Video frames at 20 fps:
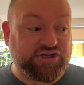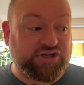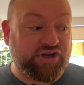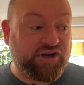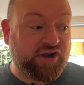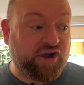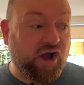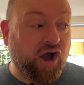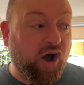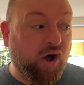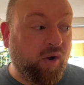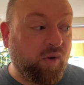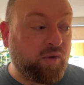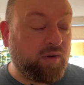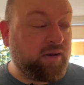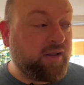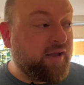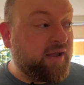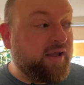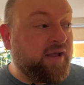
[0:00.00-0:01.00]
to
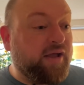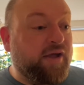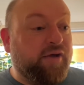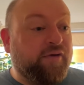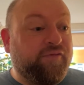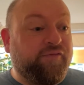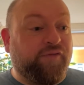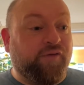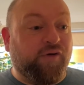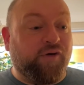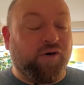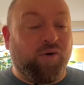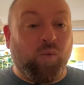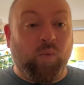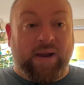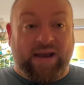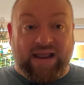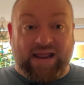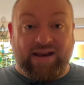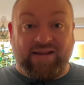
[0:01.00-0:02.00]
Nicole for
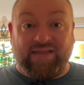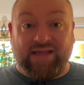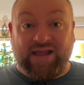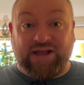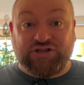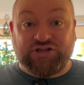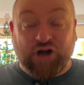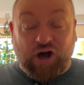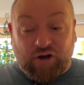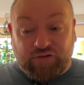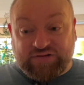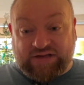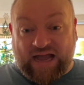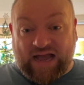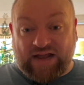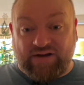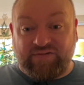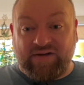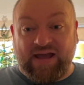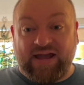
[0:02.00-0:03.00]
winning the Toft
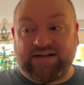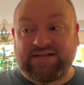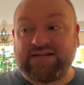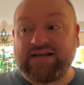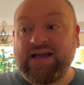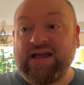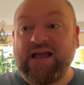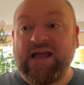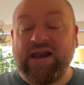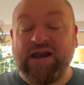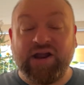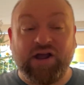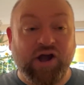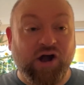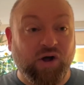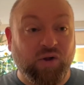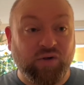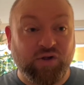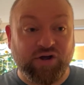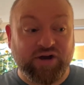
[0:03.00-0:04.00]
Advent.
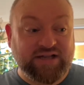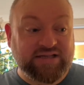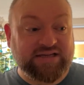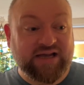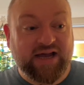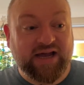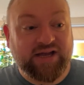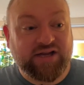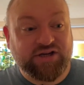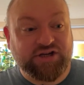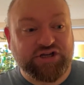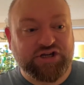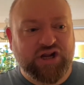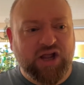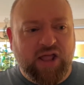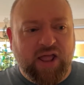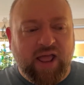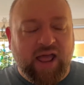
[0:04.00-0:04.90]
Nicole got in touch.